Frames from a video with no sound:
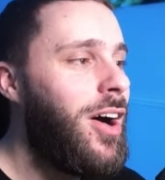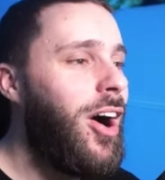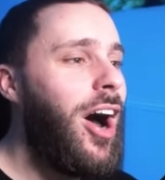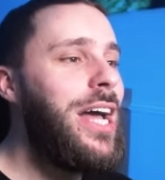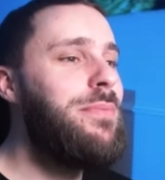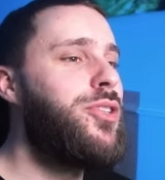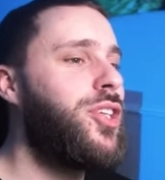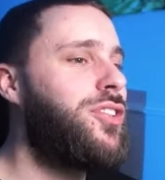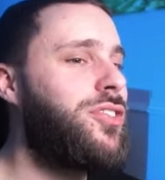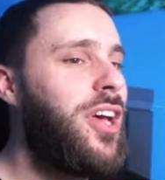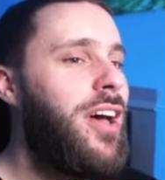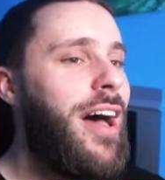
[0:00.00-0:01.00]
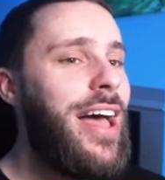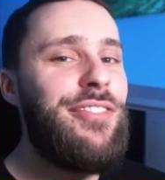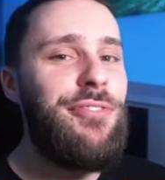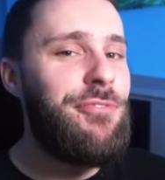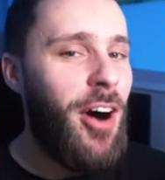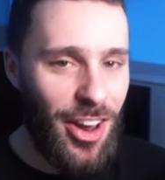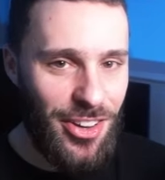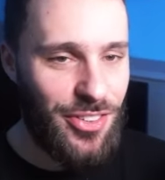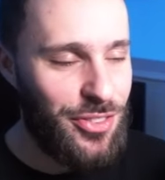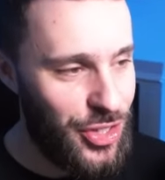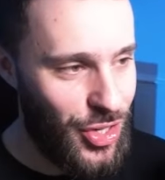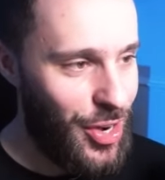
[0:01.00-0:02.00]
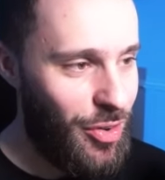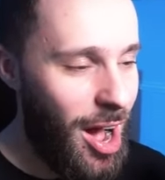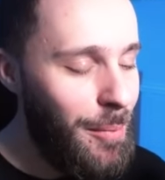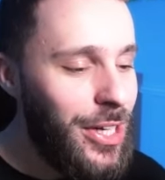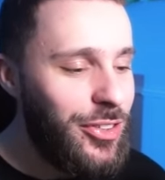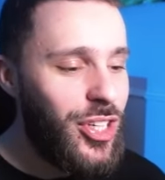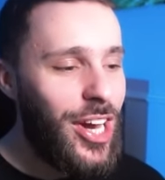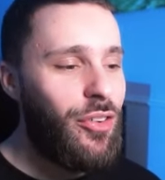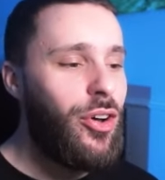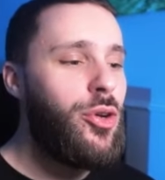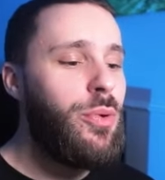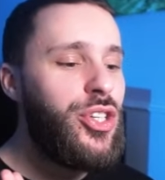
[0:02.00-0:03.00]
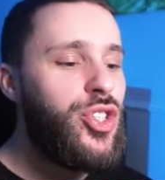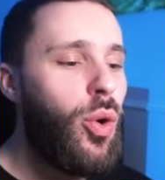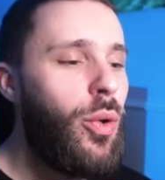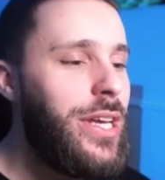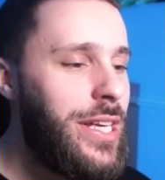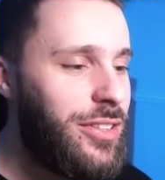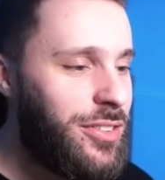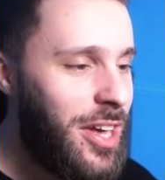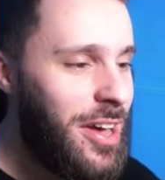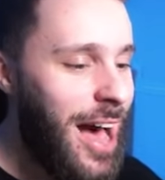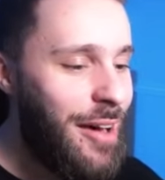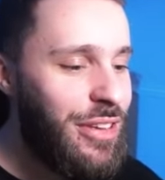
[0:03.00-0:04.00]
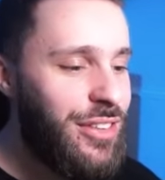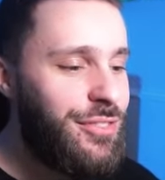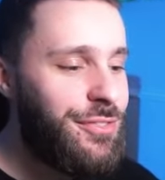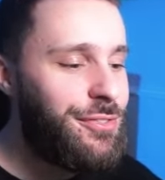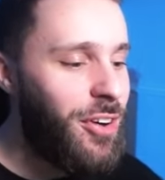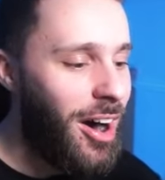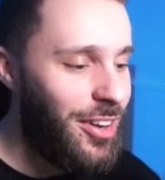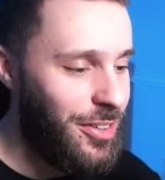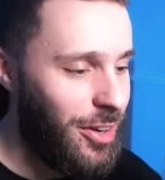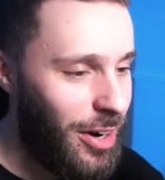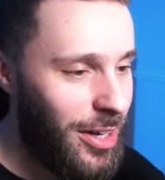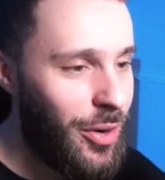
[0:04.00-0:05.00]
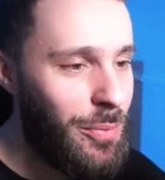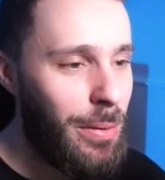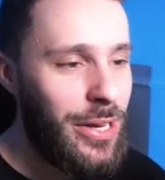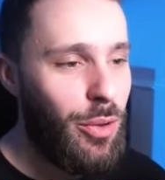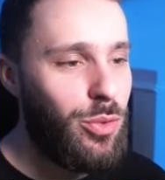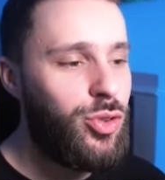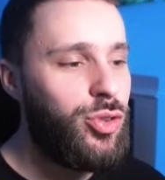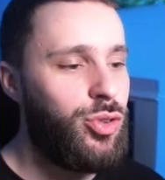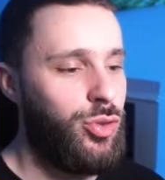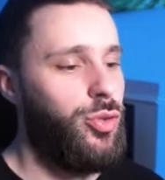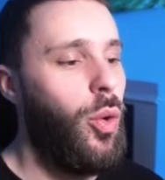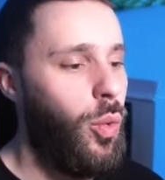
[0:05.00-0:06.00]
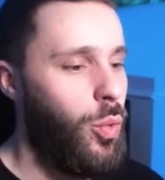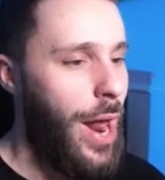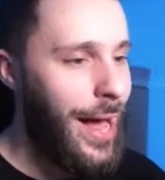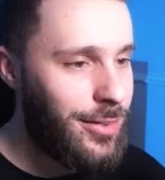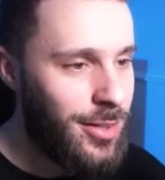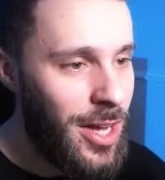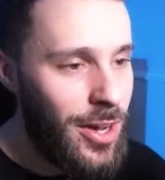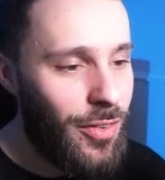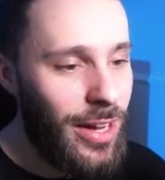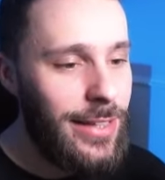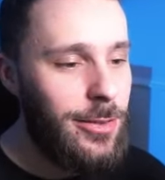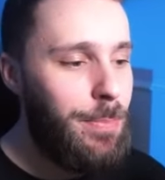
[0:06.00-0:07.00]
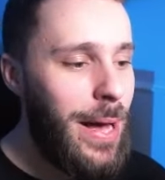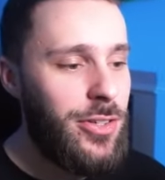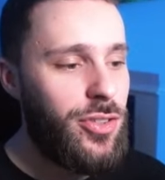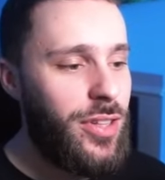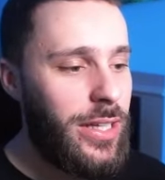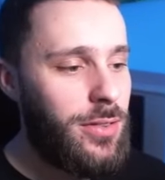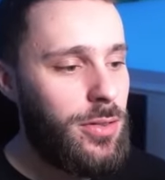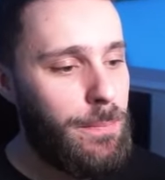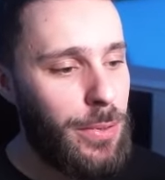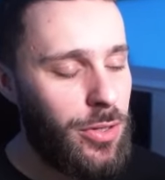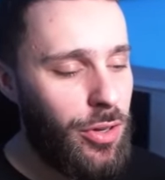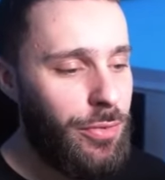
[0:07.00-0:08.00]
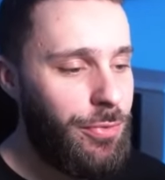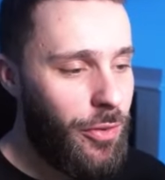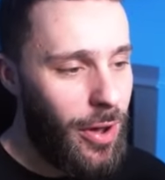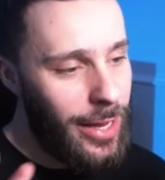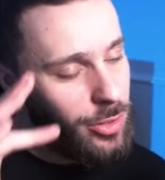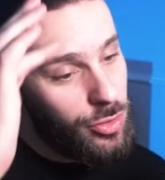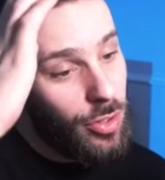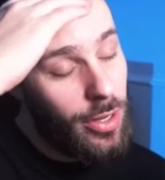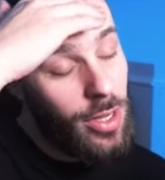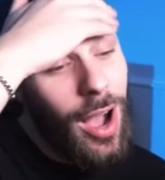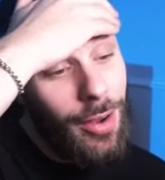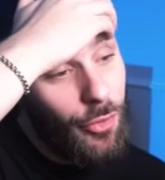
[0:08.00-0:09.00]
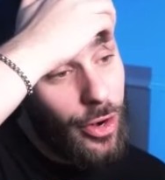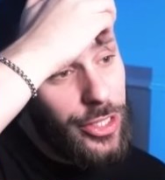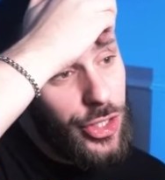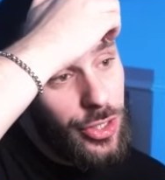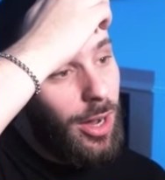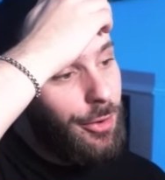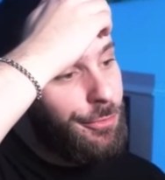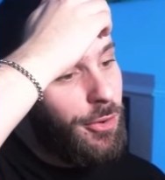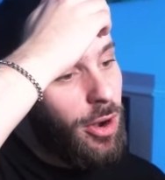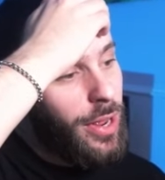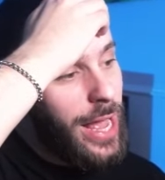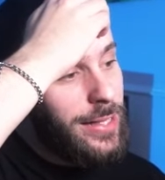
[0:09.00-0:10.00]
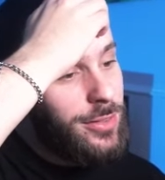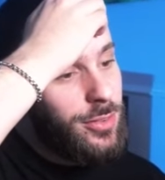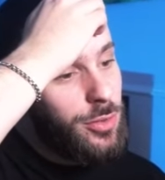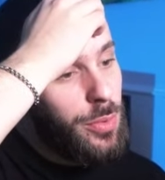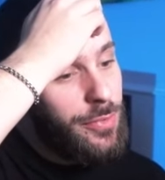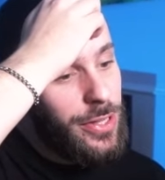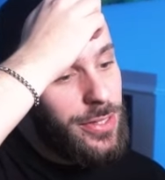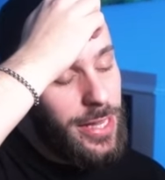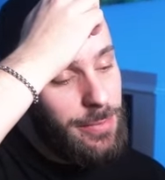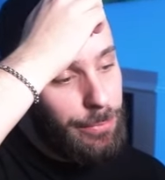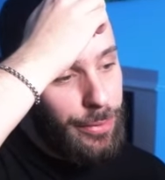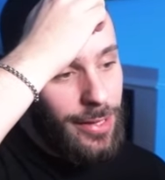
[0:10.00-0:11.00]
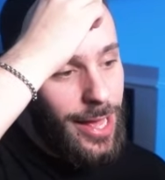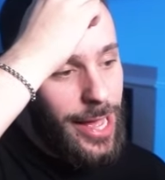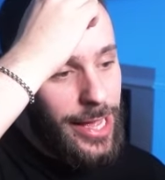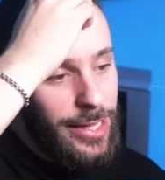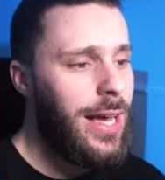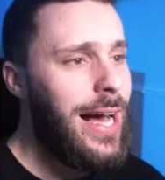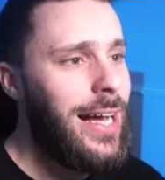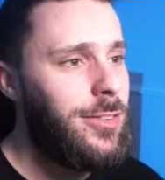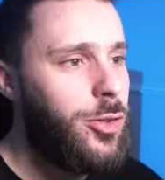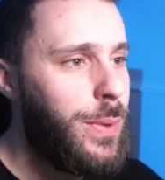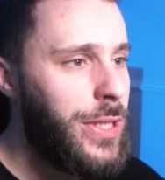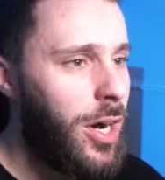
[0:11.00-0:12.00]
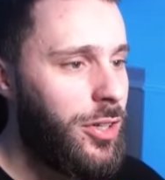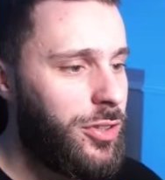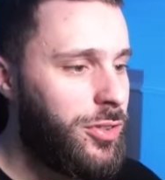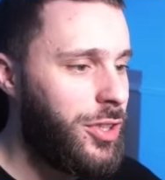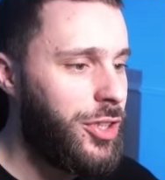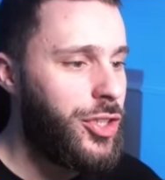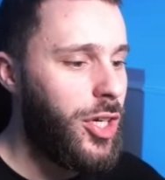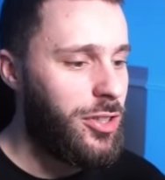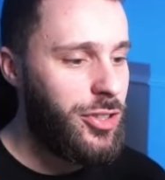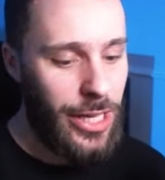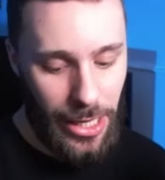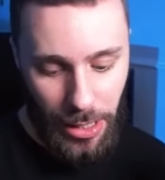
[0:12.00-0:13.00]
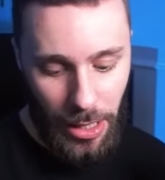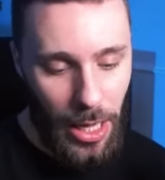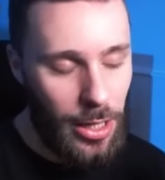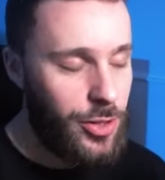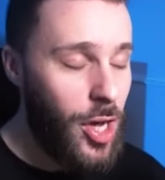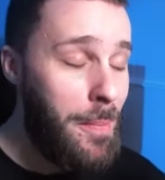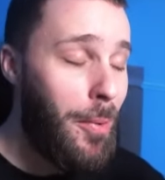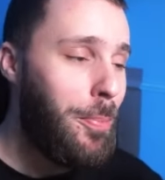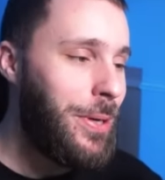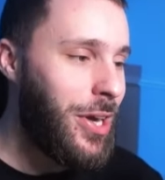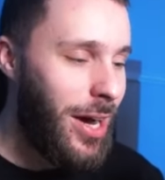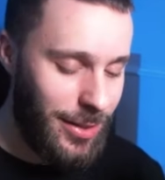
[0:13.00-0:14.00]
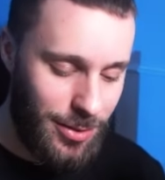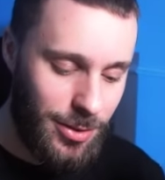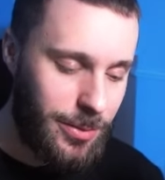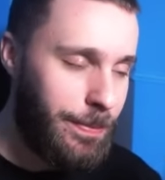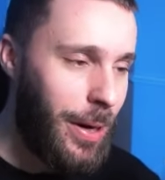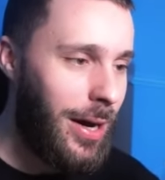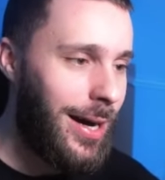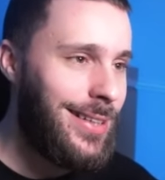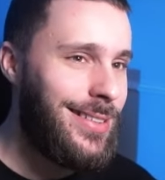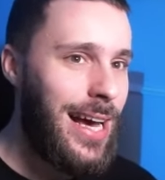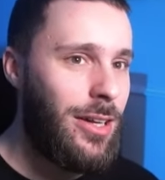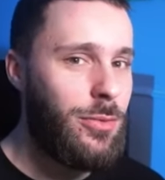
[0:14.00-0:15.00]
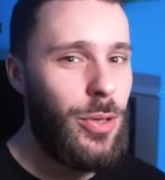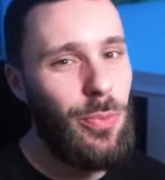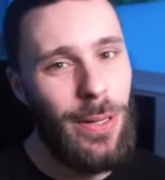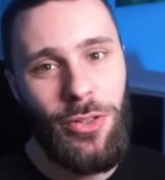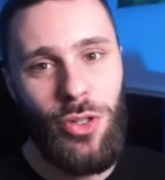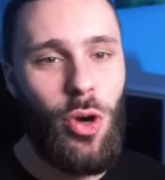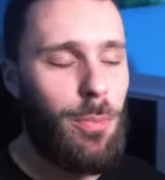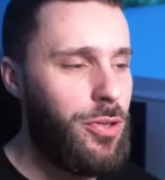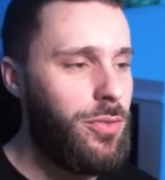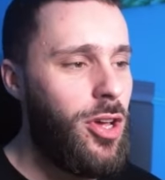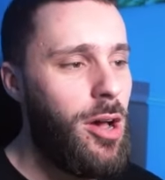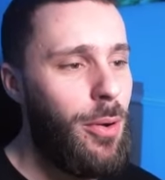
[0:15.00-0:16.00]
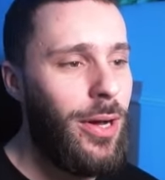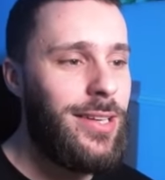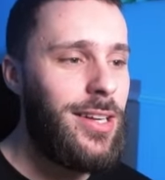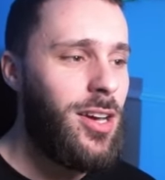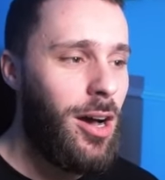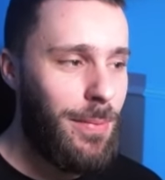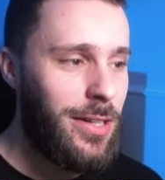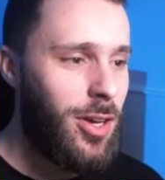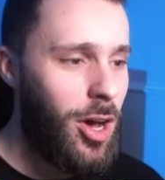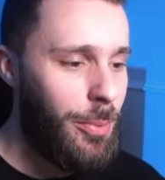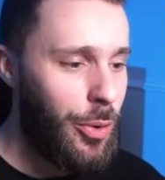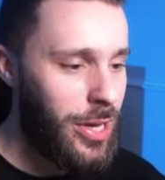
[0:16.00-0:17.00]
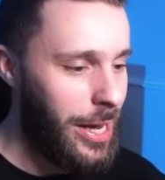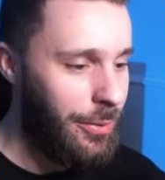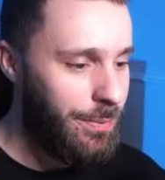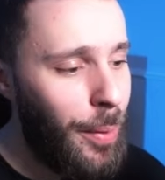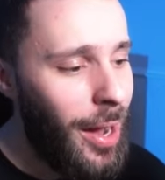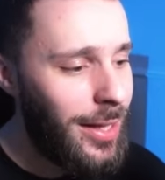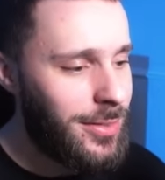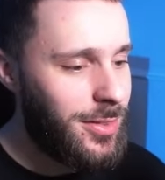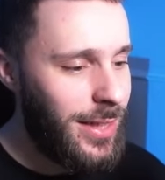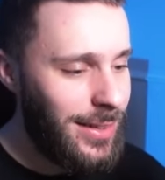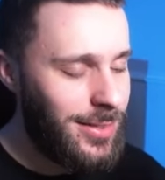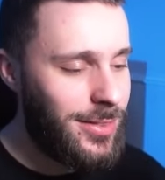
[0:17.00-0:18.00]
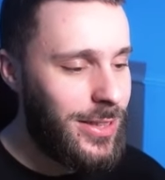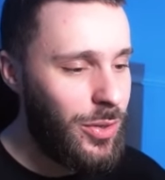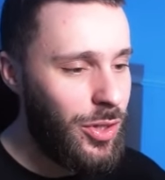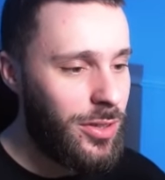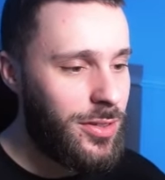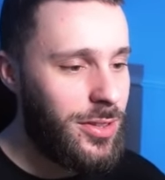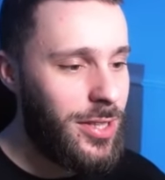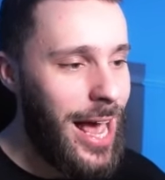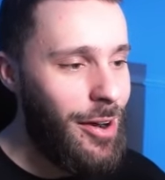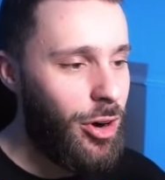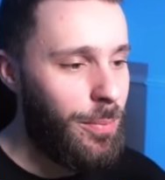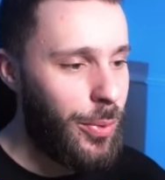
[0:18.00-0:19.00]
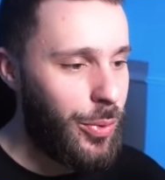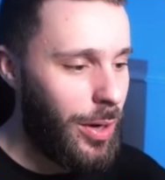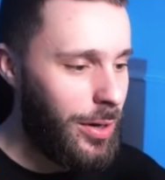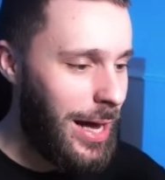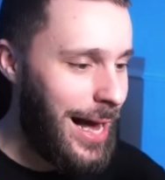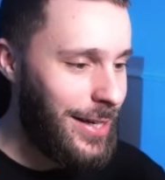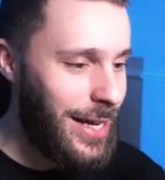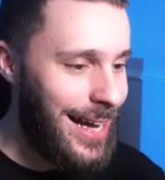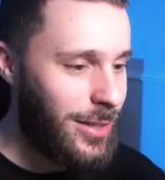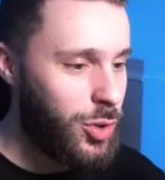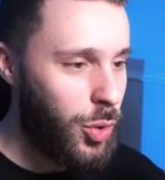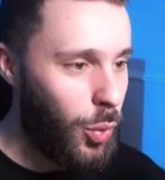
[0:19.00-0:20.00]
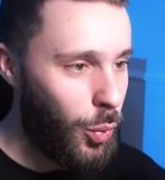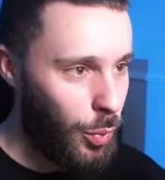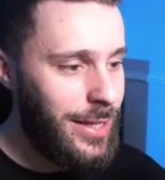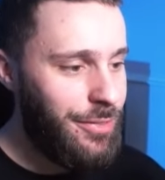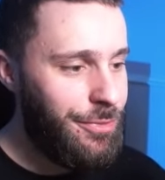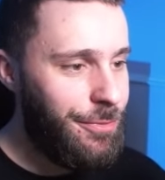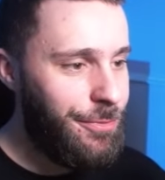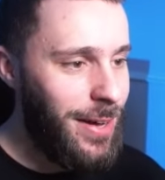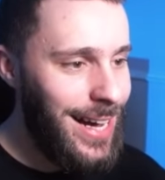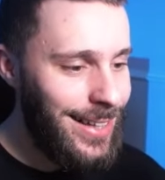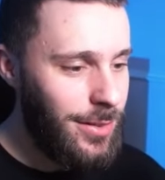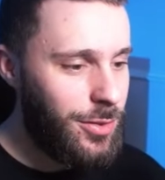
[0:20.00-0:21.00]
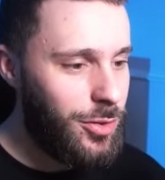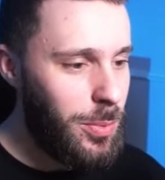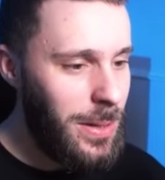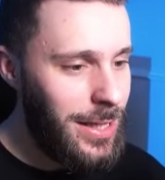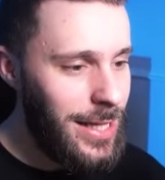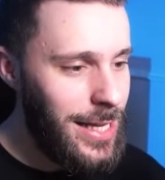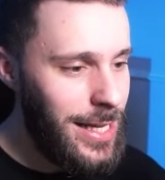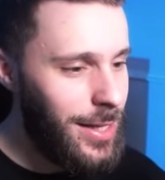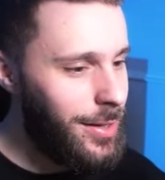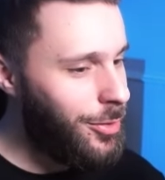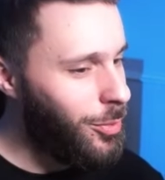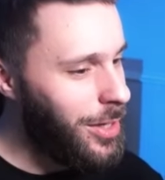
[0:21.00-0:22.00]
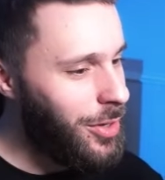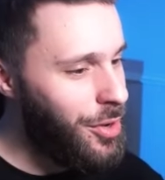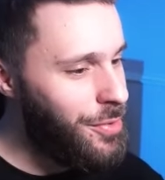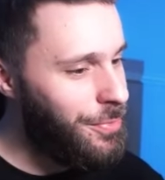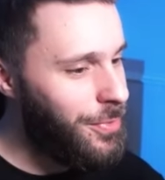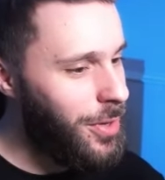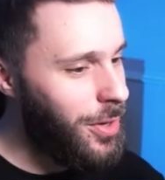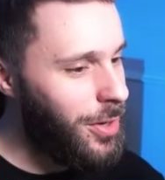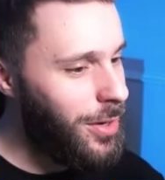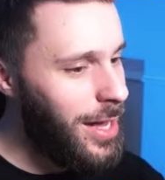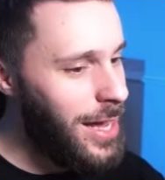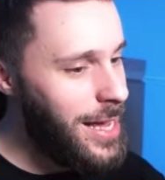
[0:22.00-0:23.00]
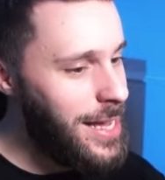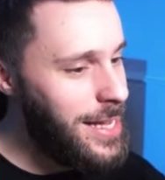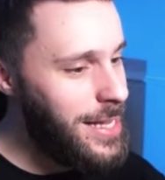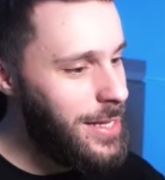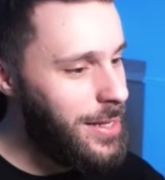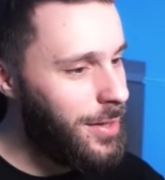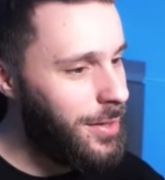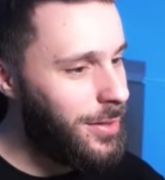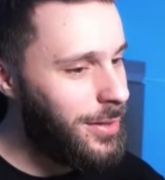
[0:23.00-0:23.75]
I'm just a fun degenerate. I'm a degenerate who enjoys having fun, all right? I don't play no Snorlax. Right, let's bench this Bidoof for extra coverage. I'll throw a Skwovet in play, and we are just going to judge here. A Turbo would be nice, but I doubt it. We only played 2 copies of Turbo. I did cut my Turbo count, but that's still not terrible hand at all. In fact, do I go for a...